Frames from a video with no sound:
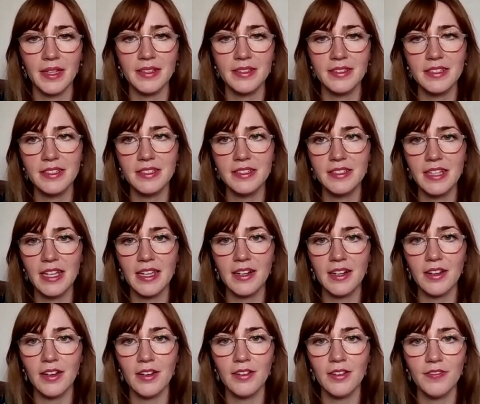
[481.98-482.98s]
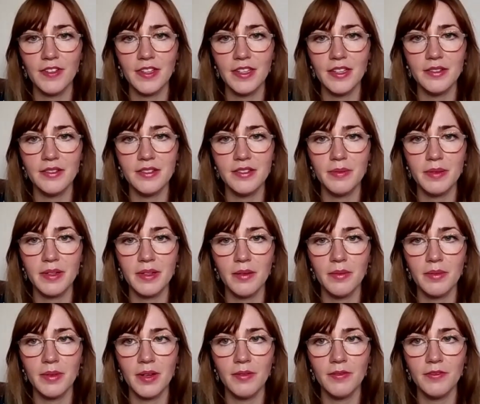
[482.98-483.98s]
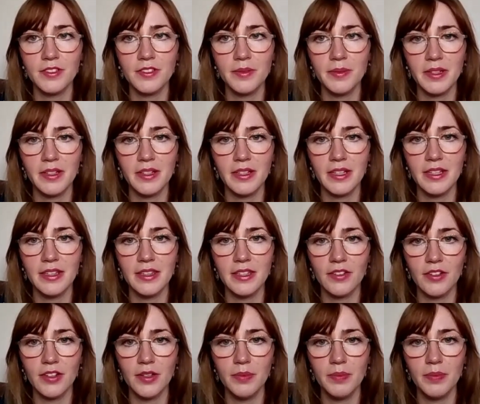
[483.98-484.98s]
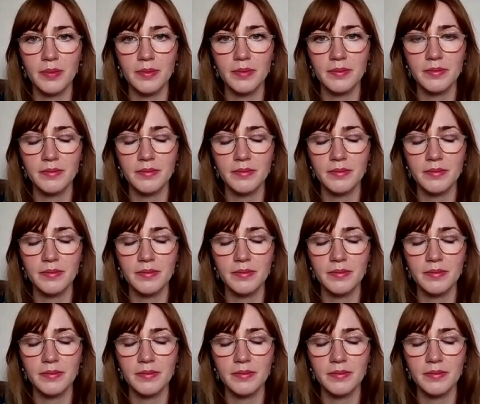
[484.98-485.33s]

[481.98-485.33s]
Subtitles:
And did it take long for you to become comfortable in the group?